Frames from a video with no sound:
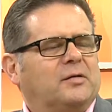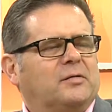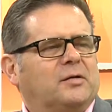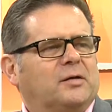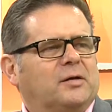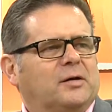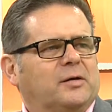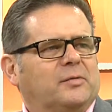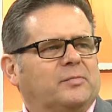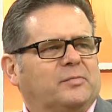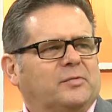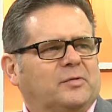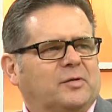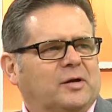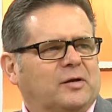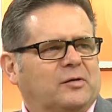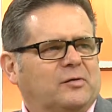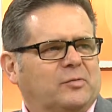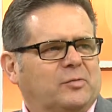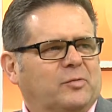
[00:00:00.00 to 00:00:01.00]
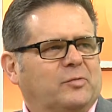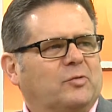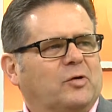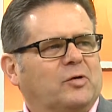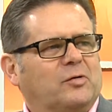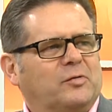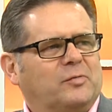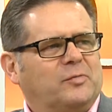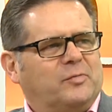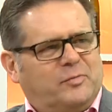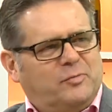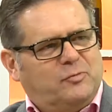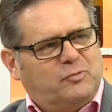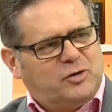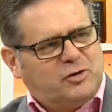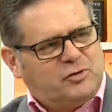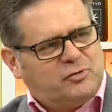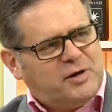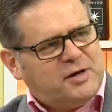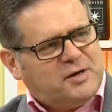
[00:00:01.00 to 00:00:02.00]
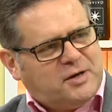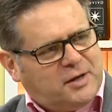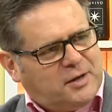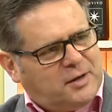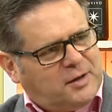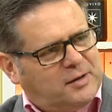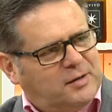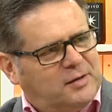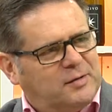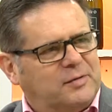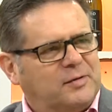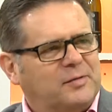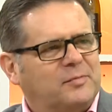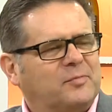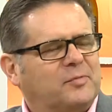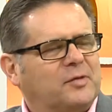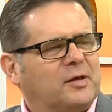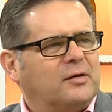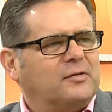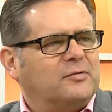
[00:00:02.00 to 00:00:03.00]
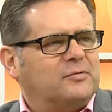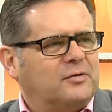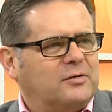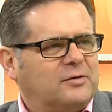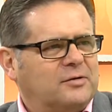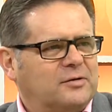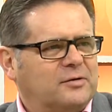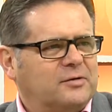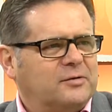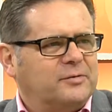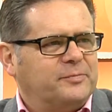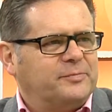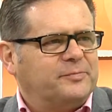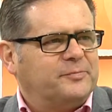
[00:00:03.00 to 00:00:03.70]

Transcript: tell us, what retreating things did you do?